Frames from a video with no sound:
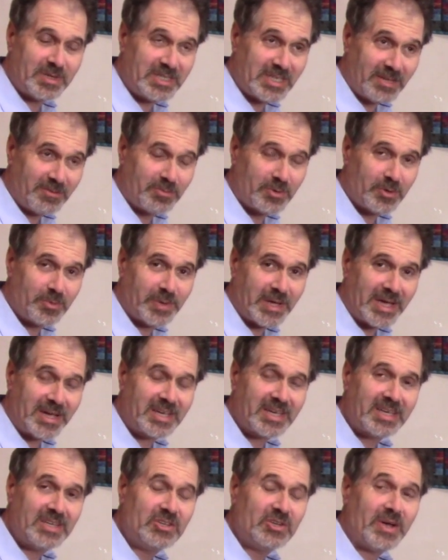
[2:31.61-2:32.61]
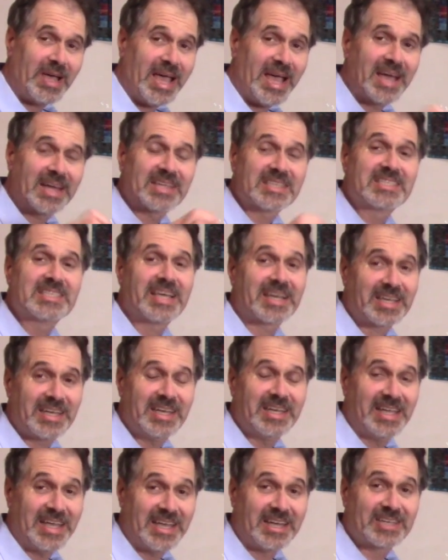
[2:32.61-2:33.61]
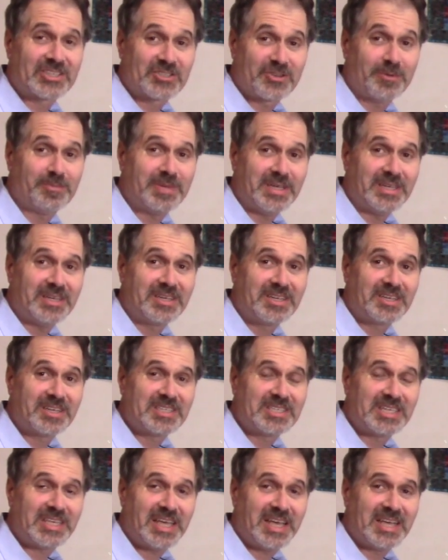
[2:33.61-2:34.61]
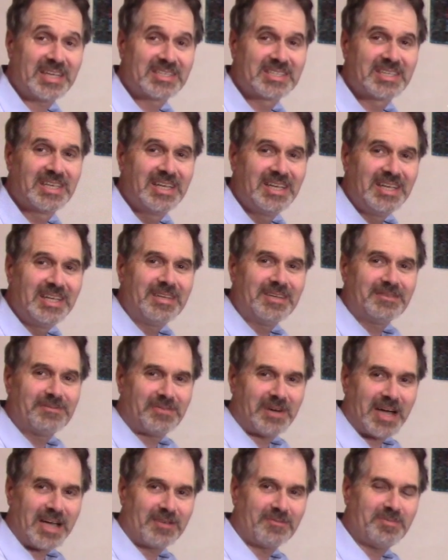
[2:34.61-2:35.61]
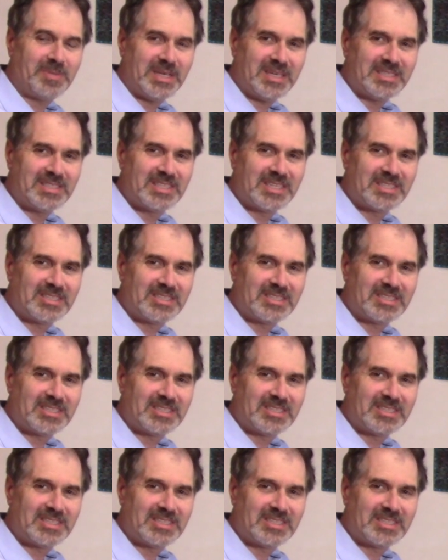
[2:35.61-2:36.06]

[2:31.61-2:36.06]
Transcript: Dave Brubeck, and you add a sec, an, an extra beat, because he has five beats.